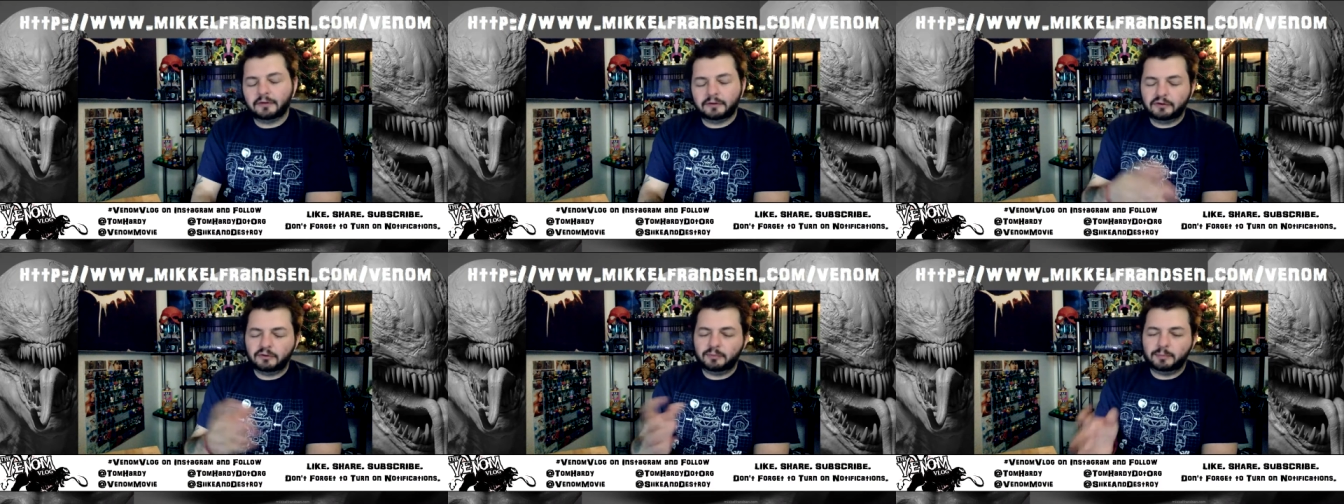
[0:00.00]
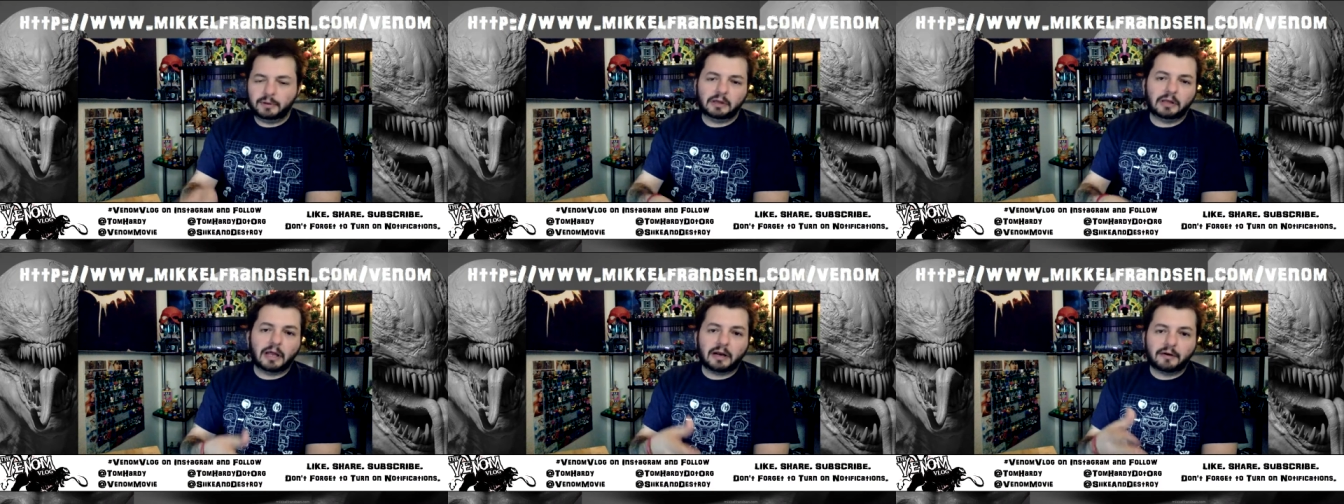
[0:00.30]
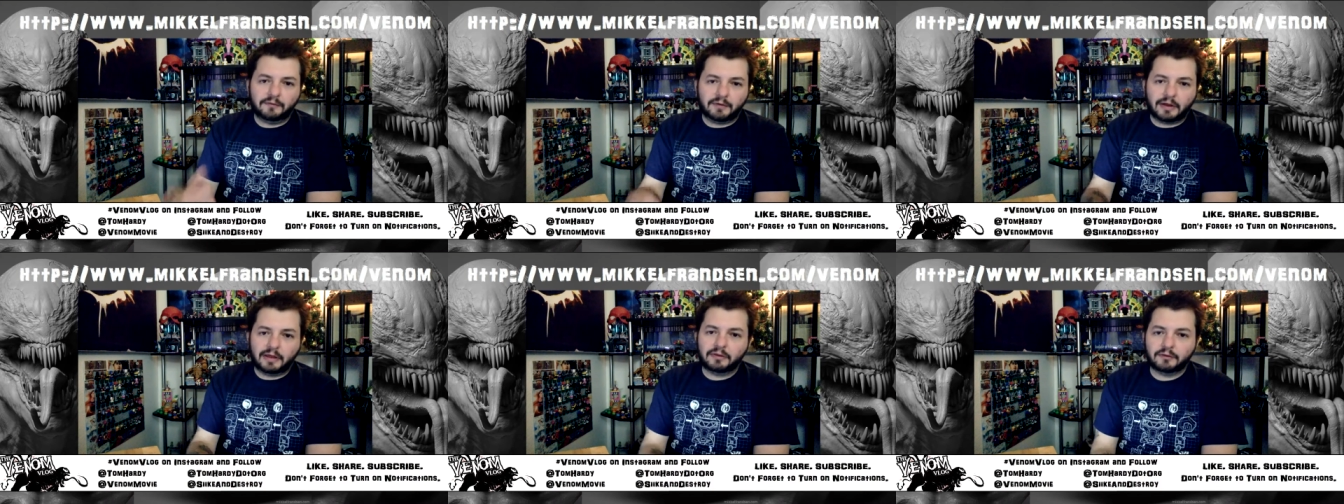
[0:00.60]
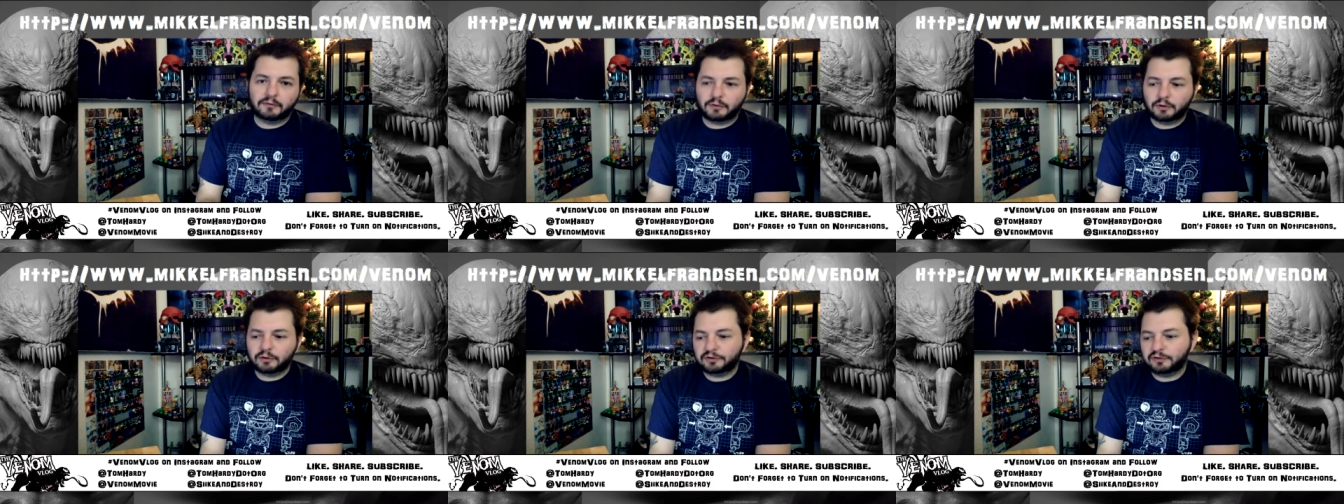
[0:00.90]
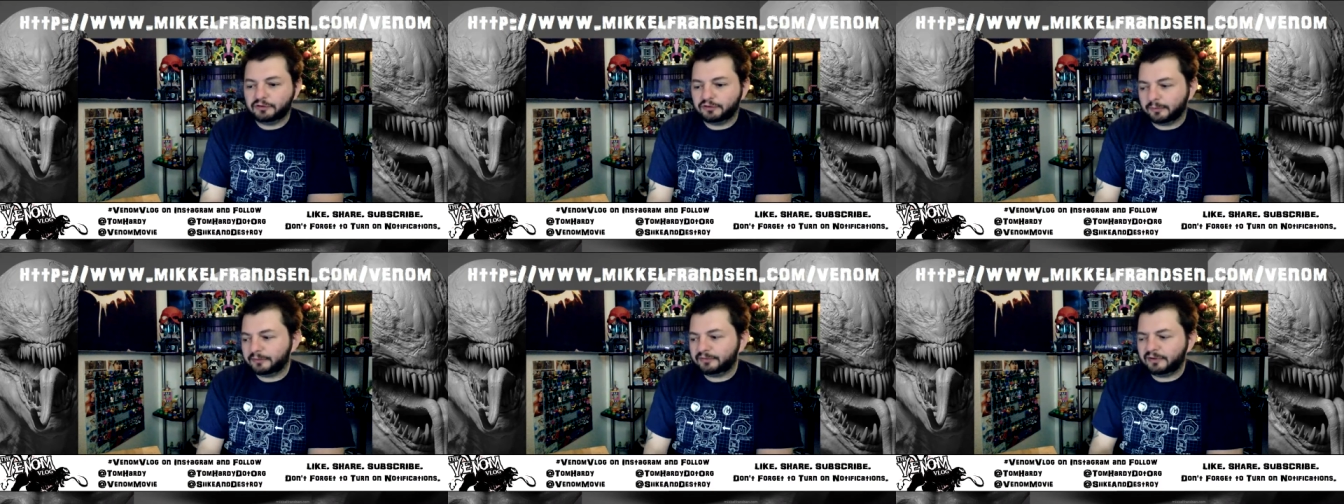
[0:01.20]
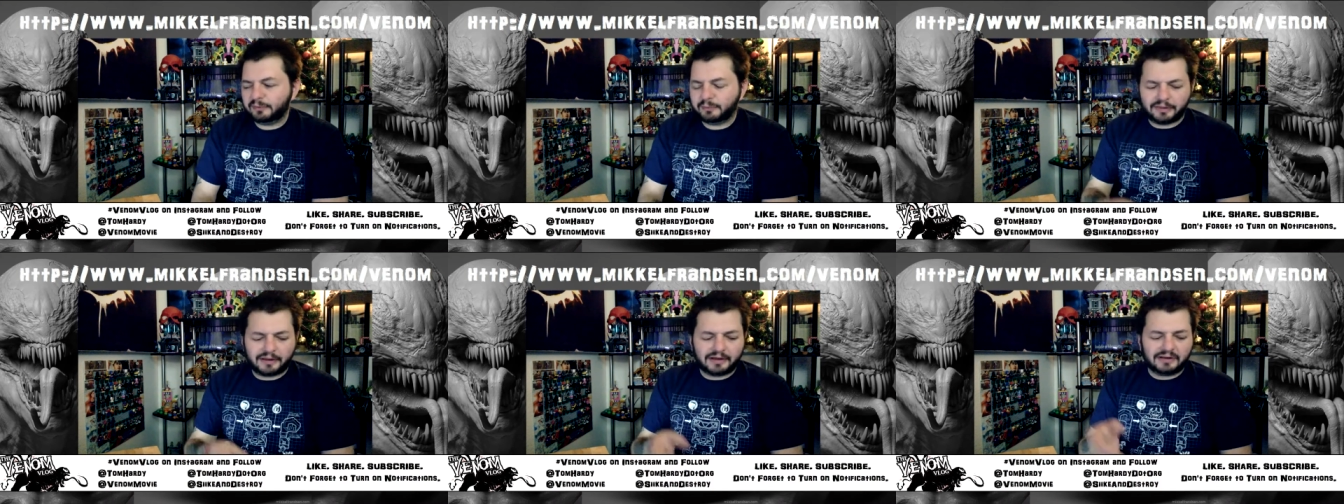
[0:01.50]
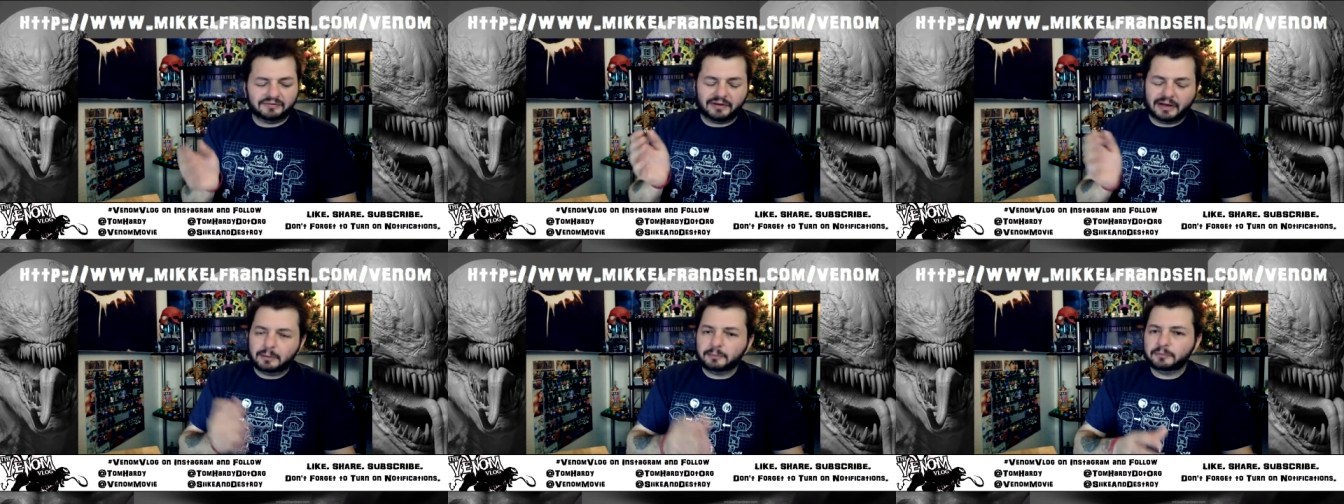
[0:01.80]
there's been a lot of other versions, especially with
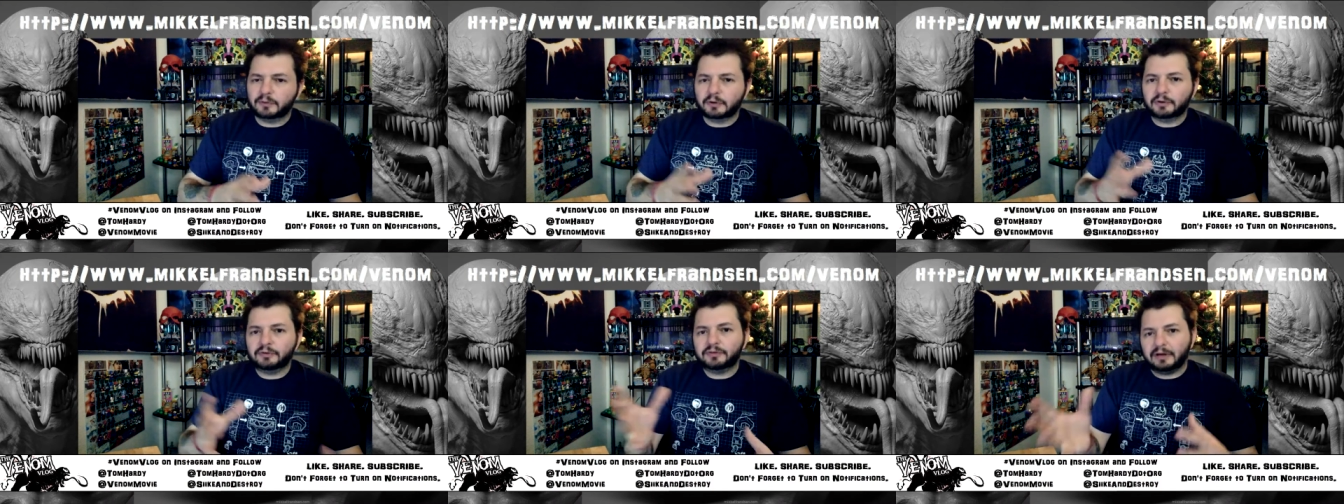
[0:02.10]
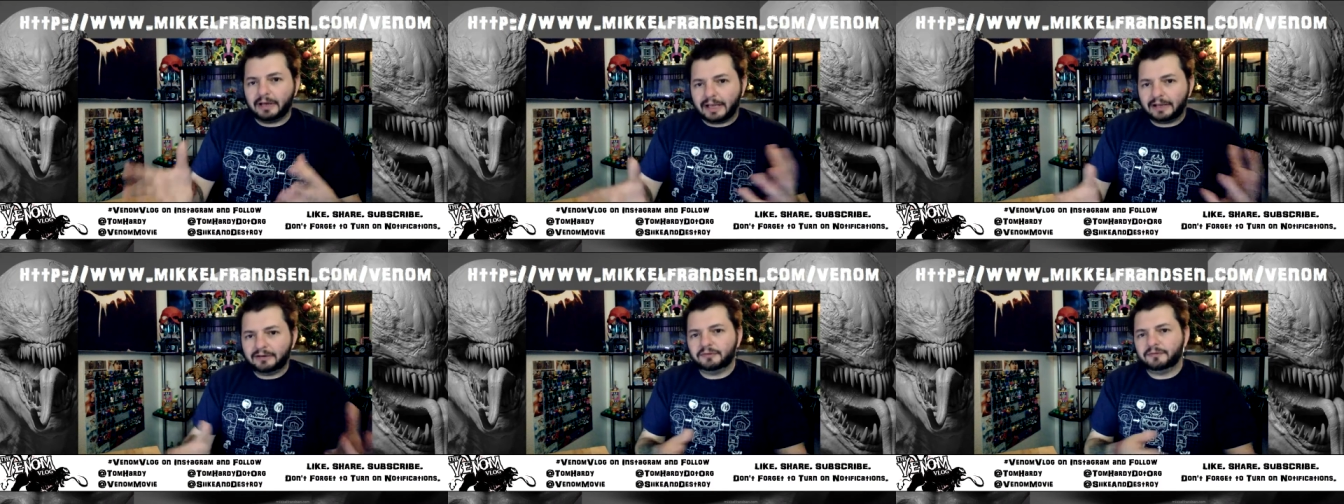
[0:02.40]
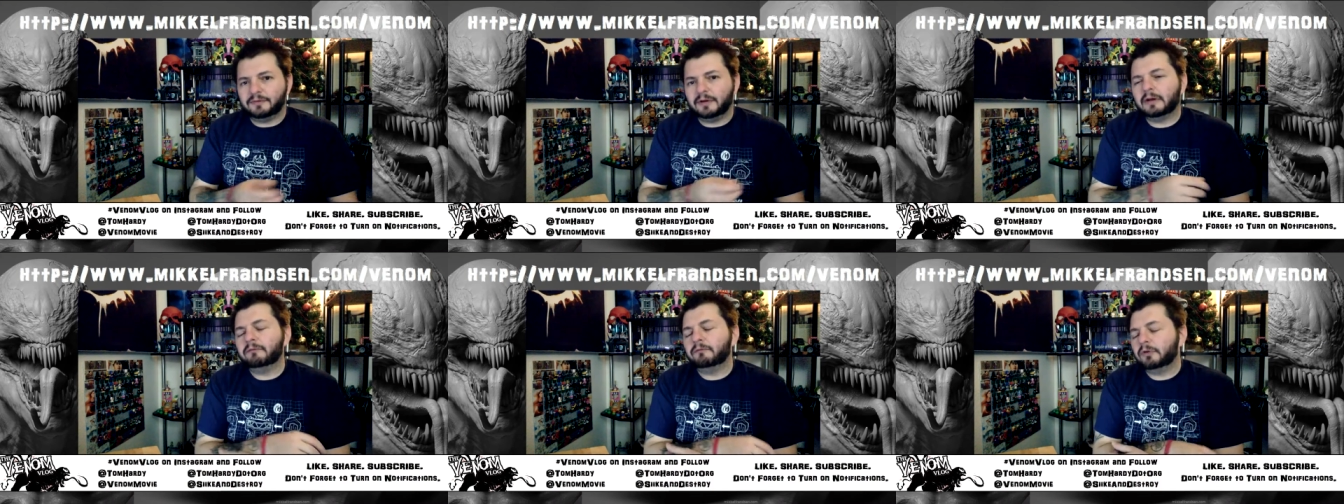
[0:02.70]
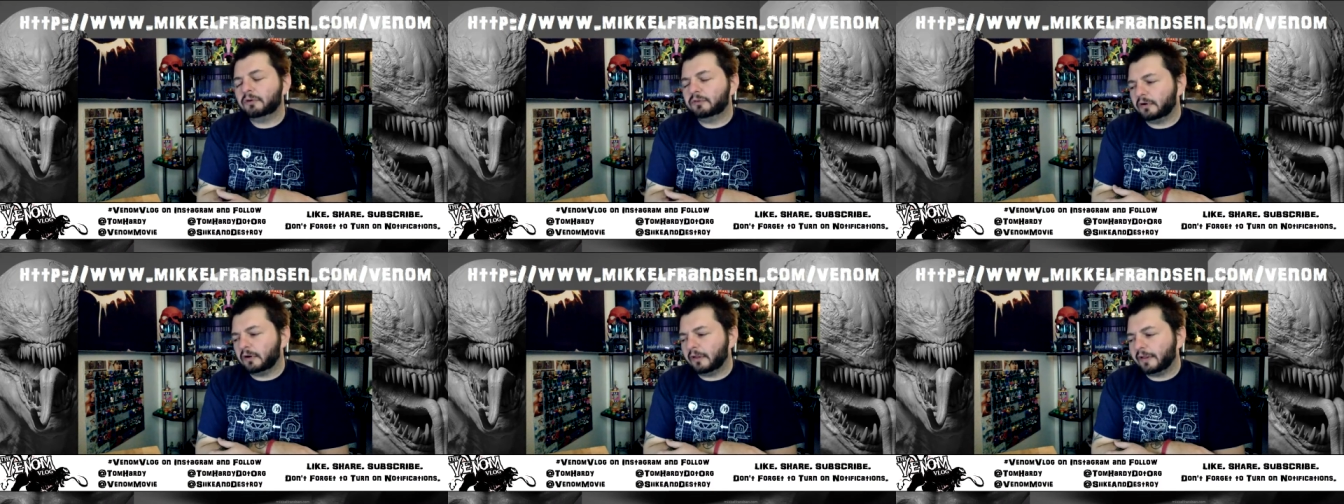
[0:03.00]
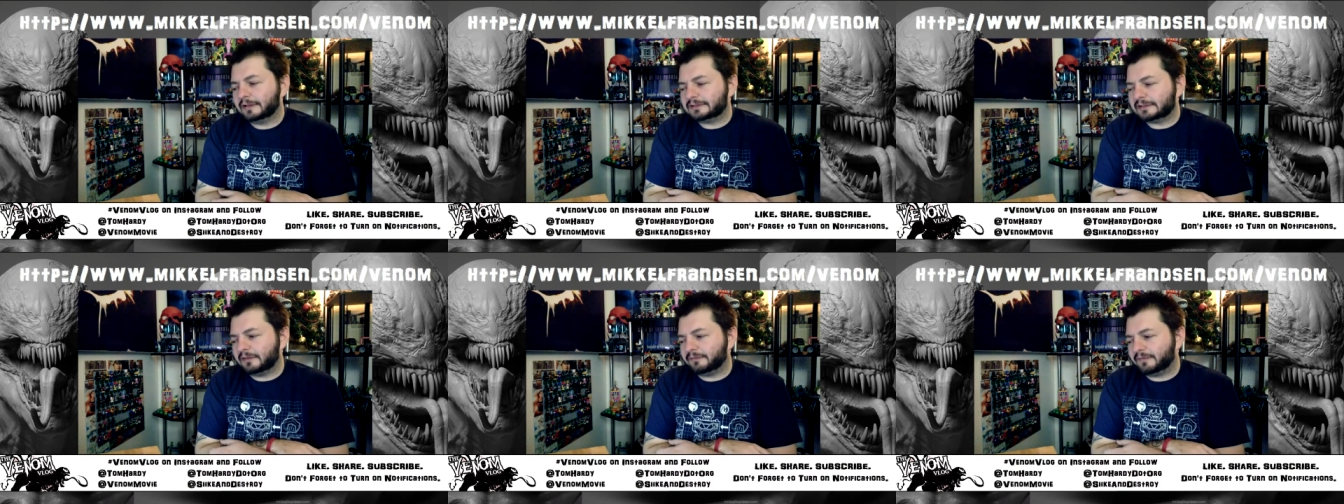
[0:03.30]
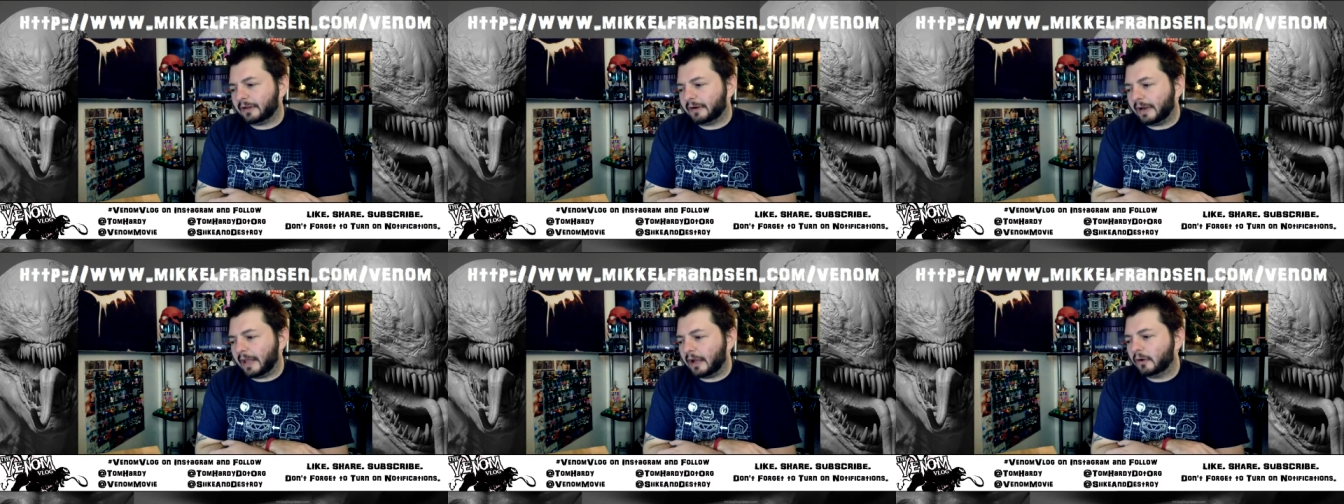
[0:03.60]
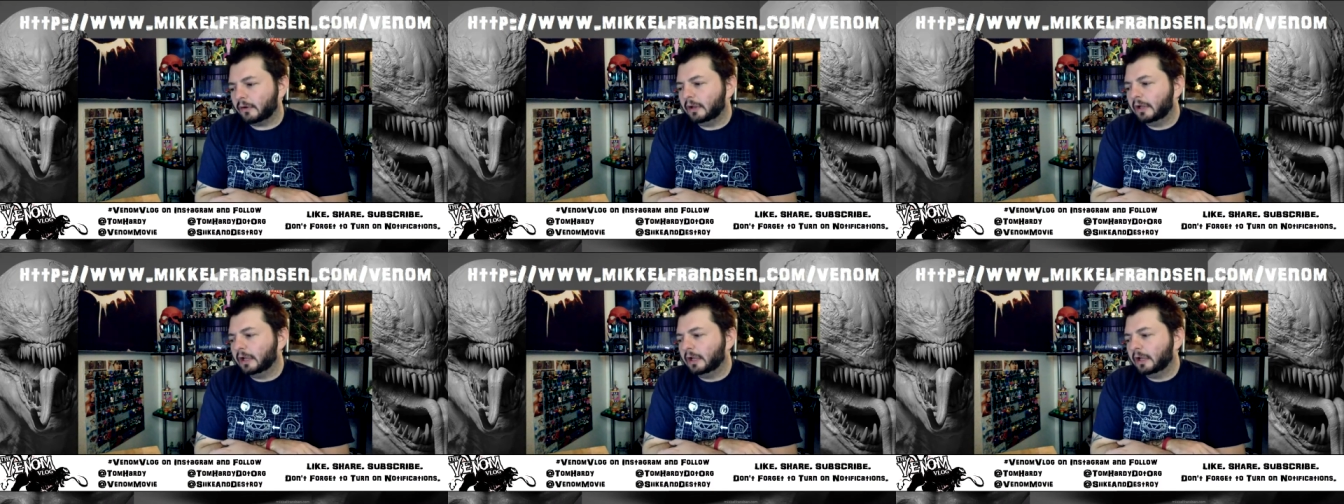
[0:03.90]
like Venomverse and Edge of Venomverse and all that stuff out now.